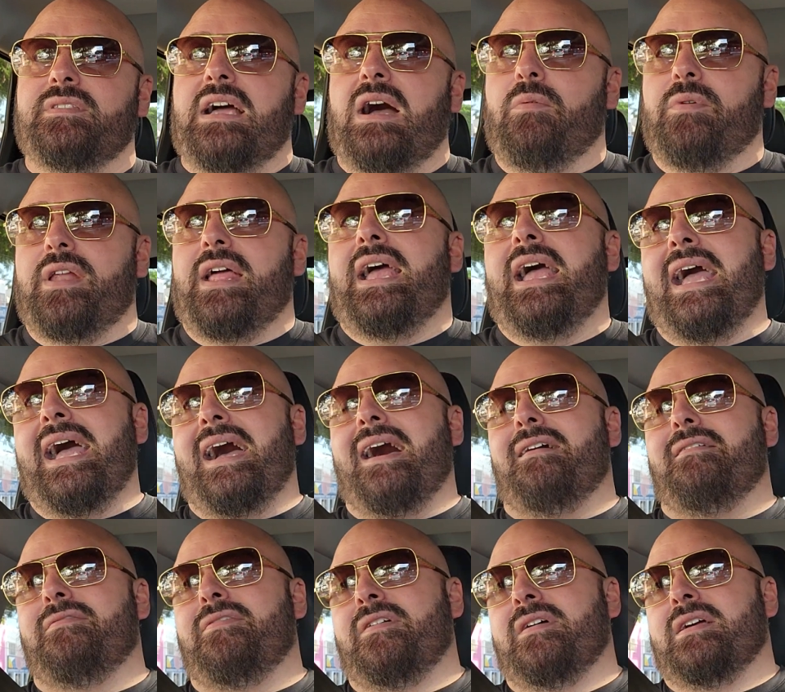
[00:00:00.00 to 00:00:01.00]
I want to
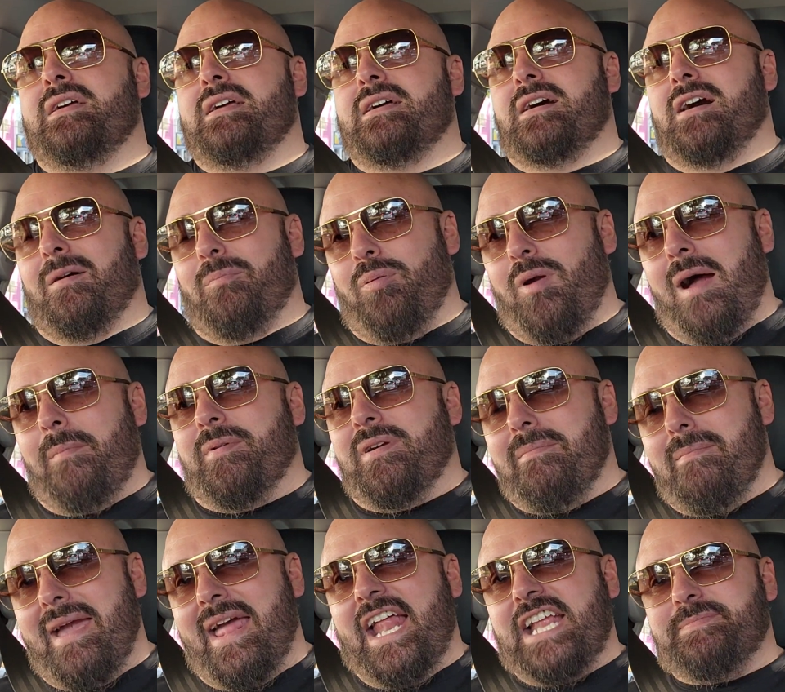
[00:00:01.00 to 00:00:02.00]
have a
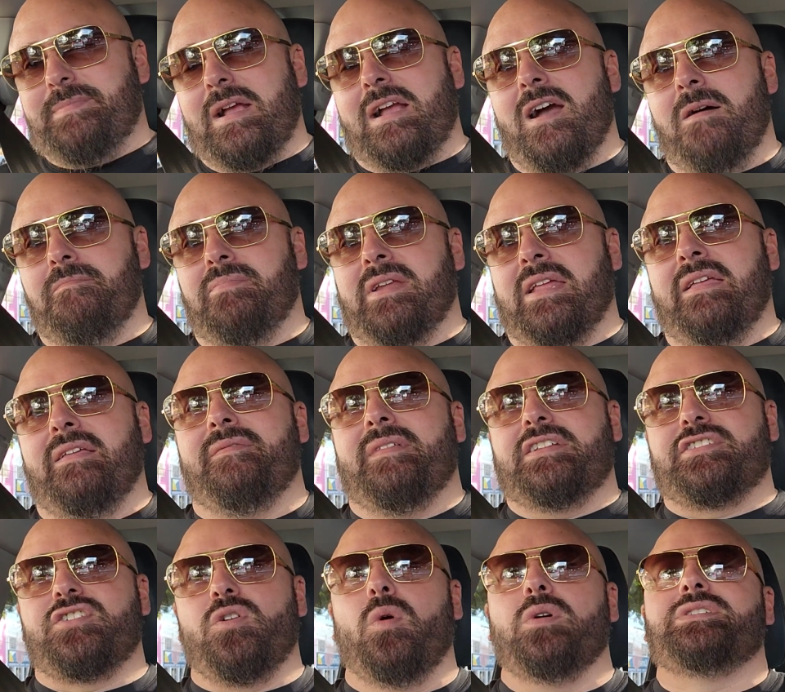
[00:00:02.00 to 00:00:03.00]
property management company
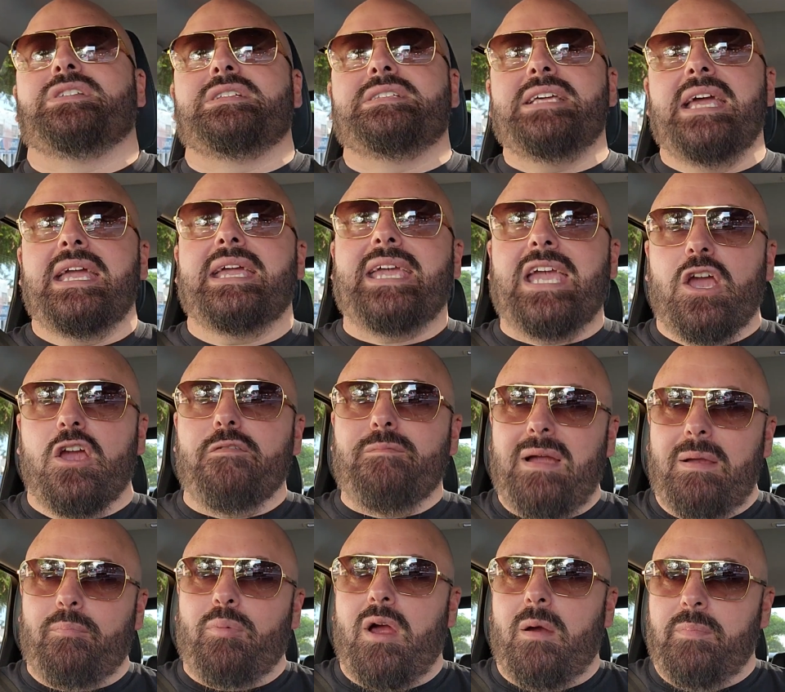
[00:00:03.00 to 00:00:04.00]
that's going to take care of
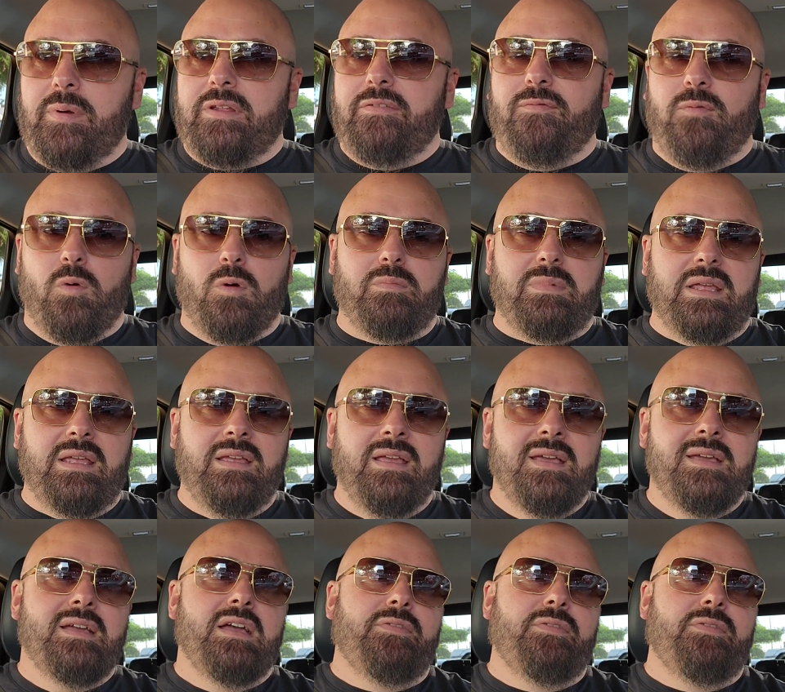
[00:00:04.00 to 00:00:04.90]
my property for me.